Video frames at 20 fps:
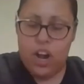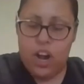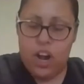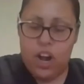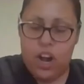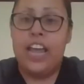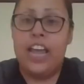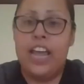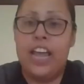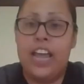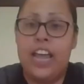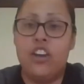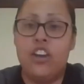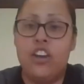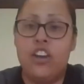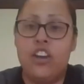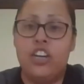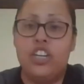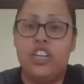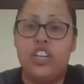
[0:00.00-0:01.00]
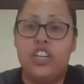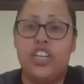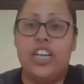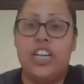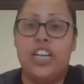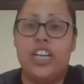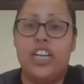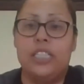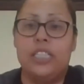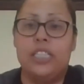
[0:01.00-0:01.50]
just moving it
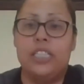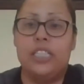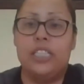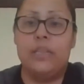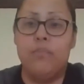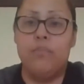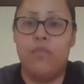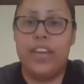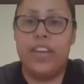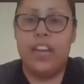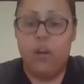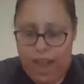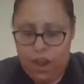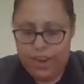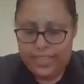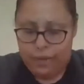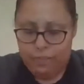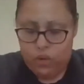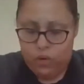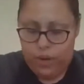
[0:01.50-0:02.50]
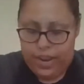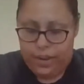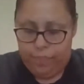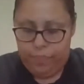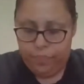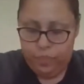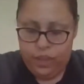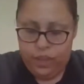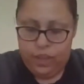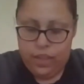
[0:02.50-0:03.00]
around as I'm doing.
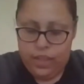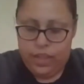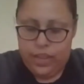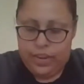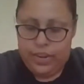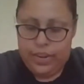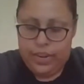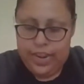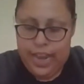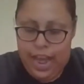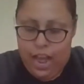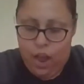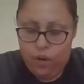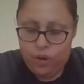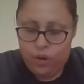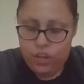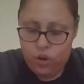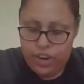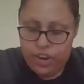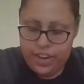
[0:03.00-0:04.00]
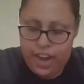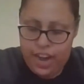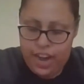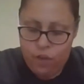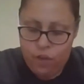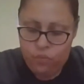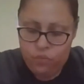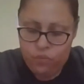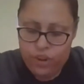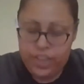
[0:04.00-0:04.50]
Now, you're
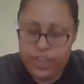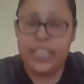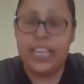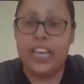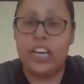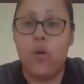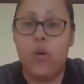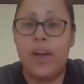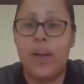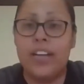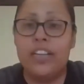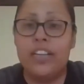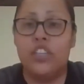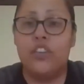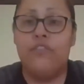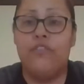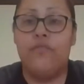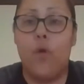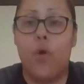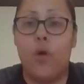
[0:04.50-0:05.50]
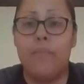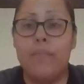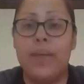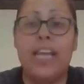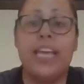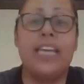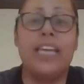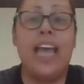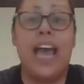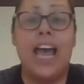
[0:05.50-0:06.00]
not really going to
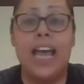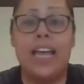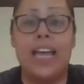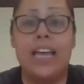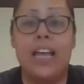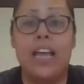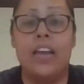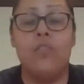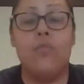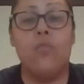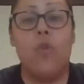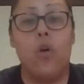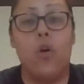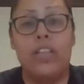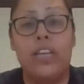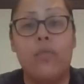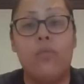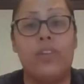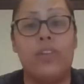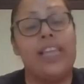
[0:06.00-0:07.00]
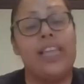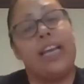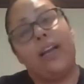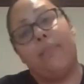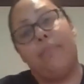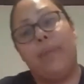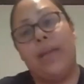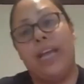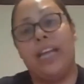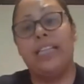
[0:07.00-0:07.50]
form it yet and roll it with
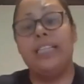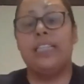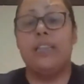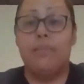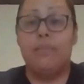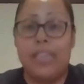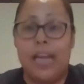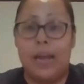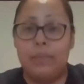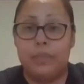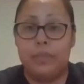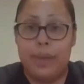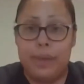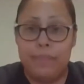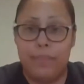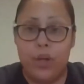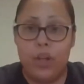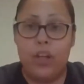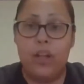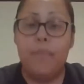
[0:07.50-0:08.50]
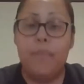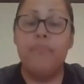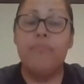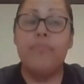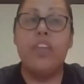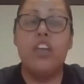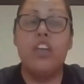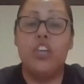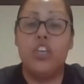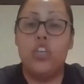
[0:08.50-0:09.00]
like a pin. Sometimes people
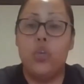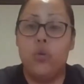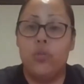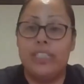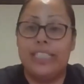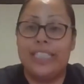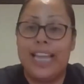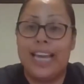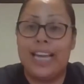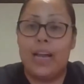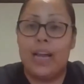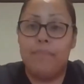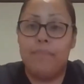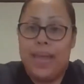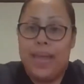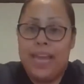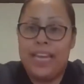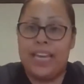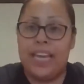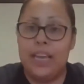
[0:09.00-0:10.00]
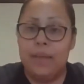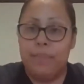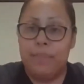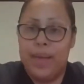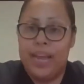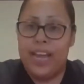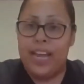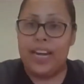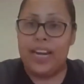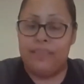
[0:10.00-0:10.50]
use like a
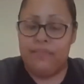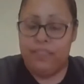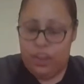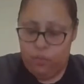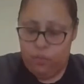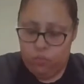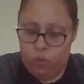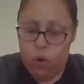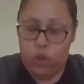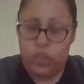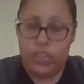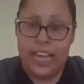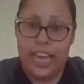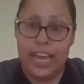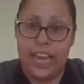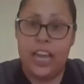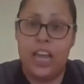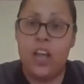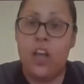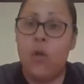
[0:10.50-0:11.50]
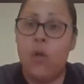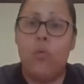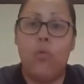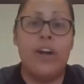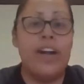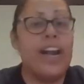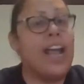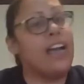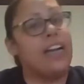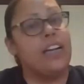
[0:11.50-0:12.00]
baking pin and they roll it.
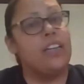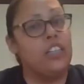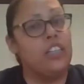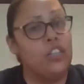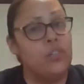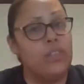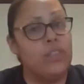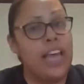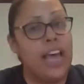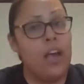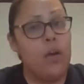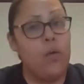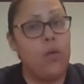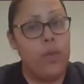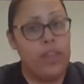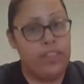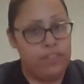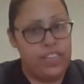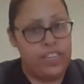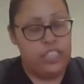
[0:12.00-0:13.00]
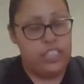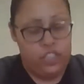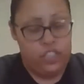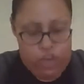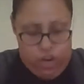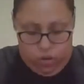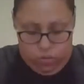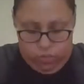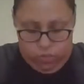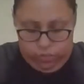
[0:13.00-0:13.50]
We're not going to do that with this
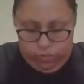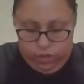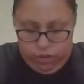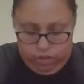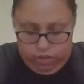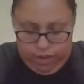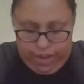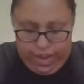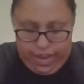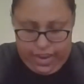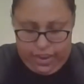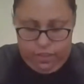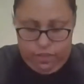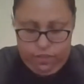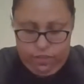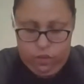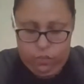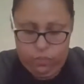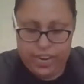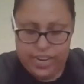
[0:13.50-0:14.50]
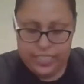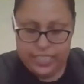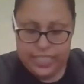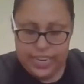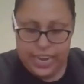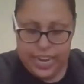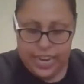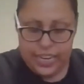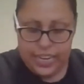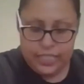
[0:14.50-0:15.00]
dough, okay? The
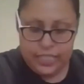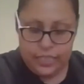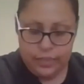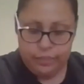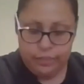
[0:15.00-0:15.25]
reason is